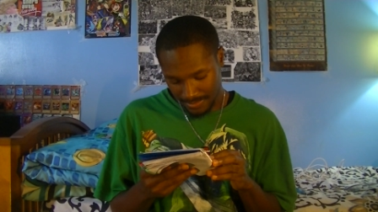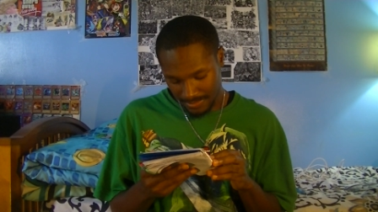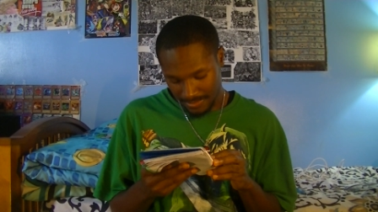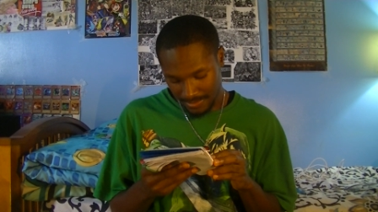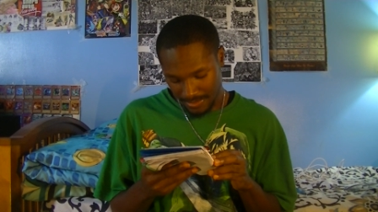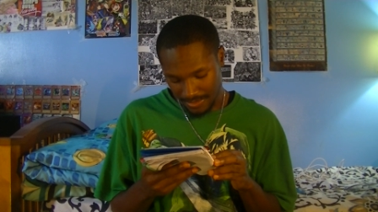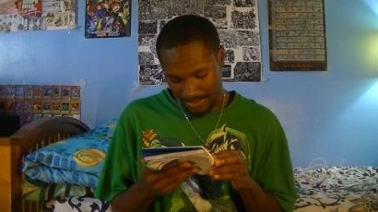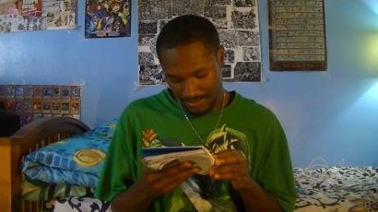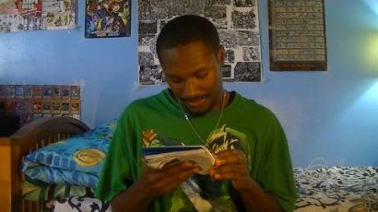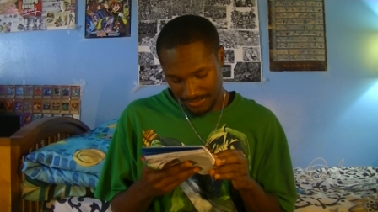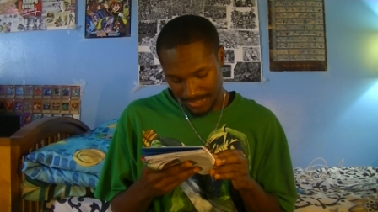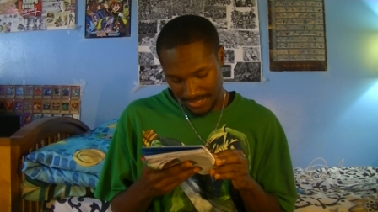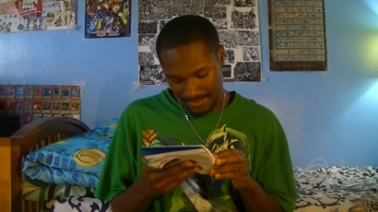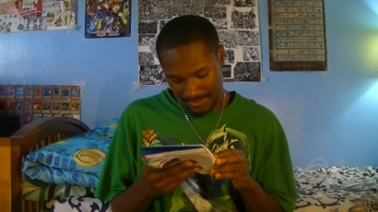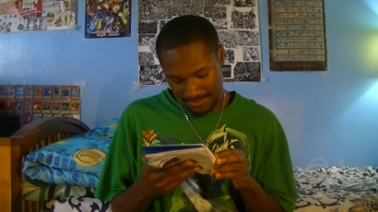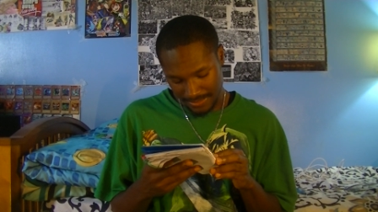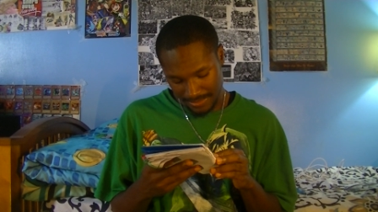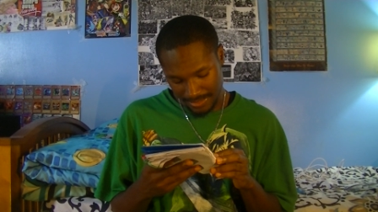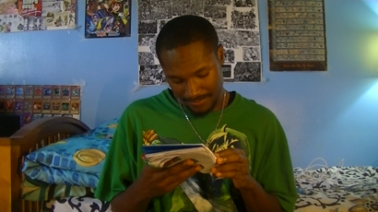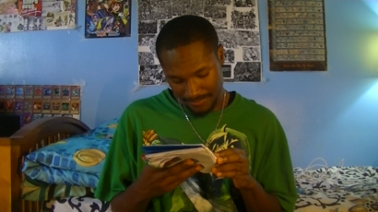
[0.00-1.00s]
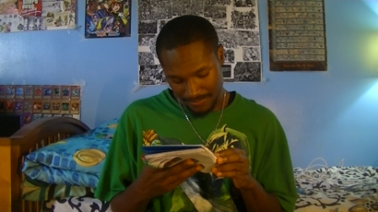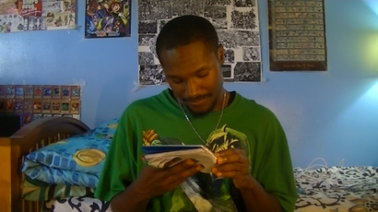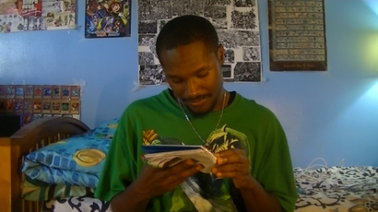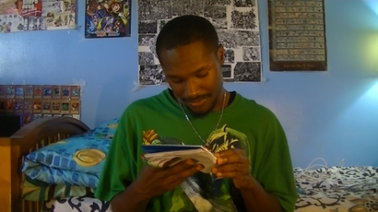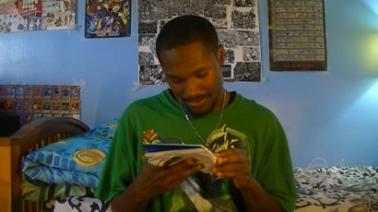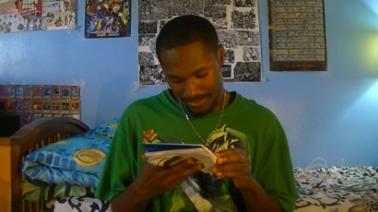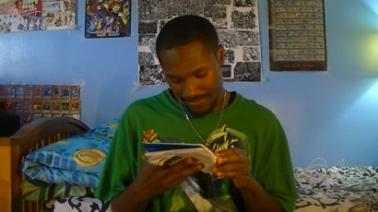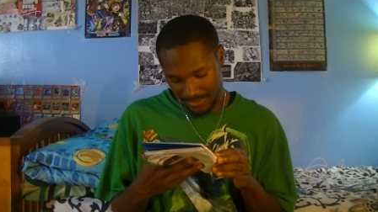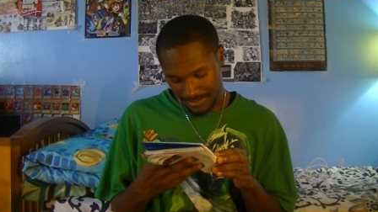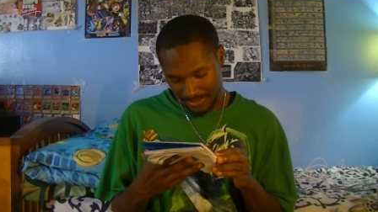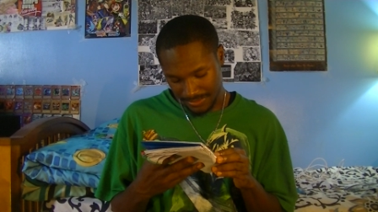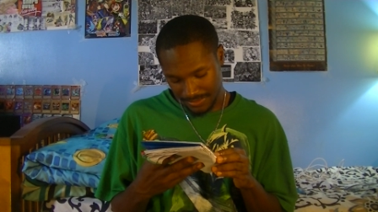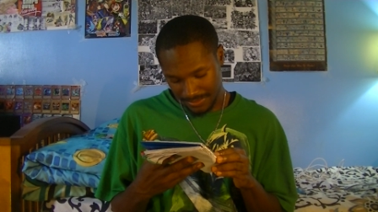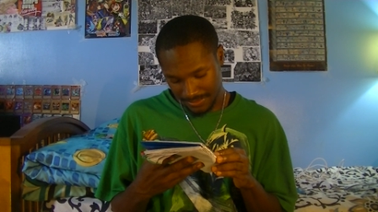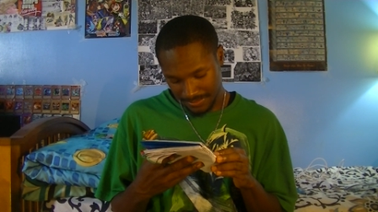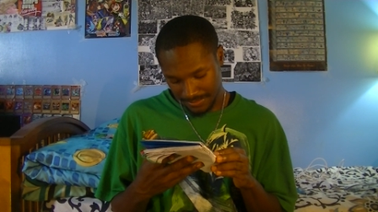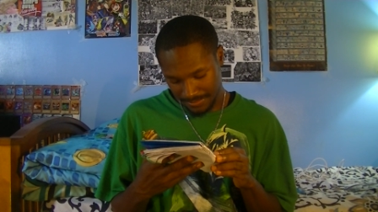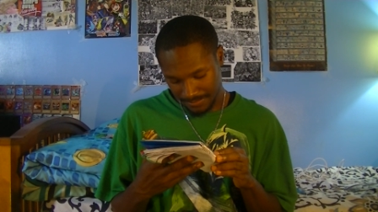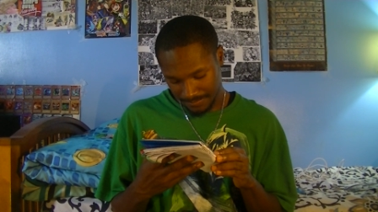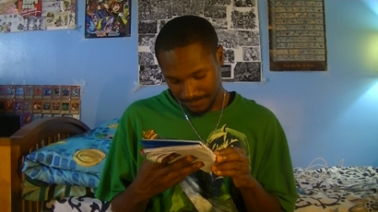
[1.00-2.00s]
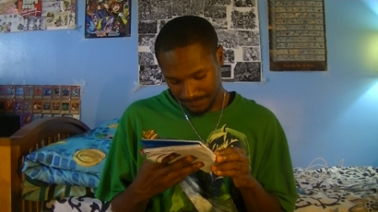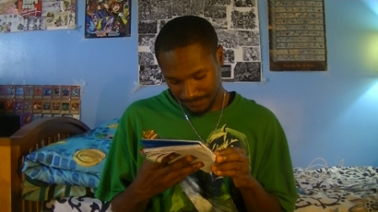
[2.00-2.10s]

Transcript: He also asked a couple more questions.